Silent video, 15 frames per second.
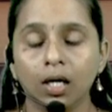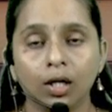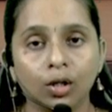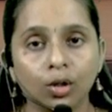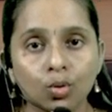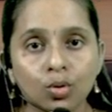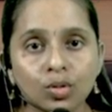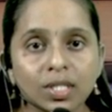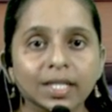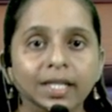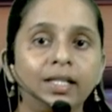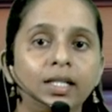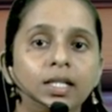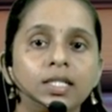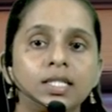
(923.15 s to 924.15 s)

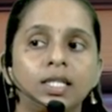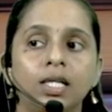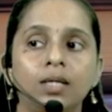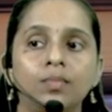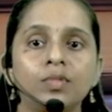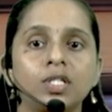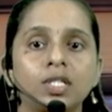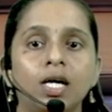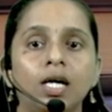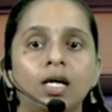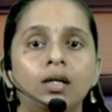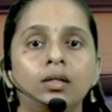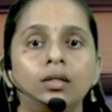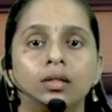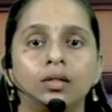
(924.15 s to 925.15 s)
Closed-ended schemes are